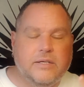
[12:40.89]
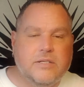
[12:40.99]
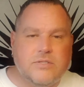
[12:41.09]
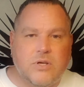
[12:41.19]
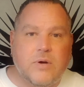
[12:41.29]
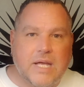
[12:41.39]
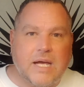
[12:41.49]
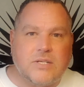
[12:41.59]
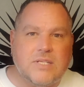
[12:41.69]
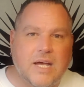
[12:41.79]

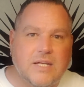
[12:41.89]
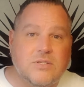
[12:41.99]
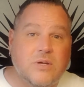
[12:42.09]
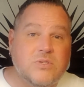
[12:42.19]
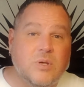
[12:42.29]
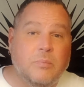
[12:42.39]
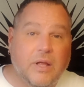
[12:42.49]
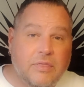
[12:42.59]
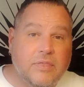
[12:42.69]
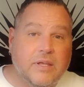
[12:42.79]
zodiac signs, also
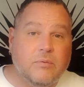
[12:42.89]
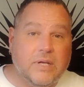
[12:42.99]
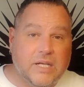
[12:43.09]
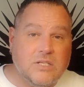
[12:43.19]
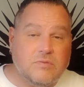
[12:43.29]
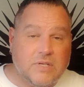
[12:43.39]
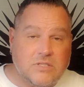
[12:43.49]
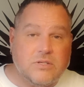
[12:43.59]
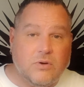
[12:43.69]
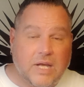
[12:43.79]
monthly readings for each
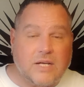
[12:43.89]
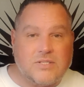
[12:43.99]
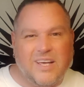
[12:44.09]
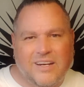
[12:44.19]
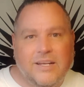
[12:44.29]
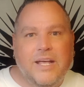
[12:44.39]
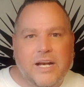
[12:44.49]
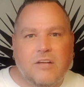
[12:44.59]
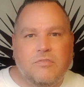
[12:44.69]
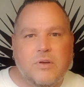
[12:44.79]
zodiac sign,
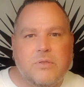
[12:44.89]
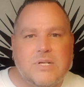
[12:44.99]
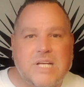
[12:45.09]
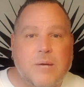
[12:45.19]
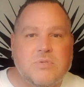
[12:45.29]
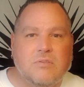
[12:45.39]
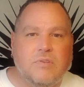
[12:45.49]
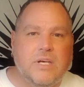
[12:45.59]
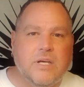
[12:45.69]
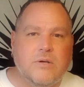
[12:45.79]
and a few other types of
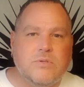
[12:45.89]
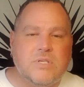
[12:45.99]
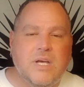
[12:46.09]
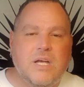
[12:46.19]
videos.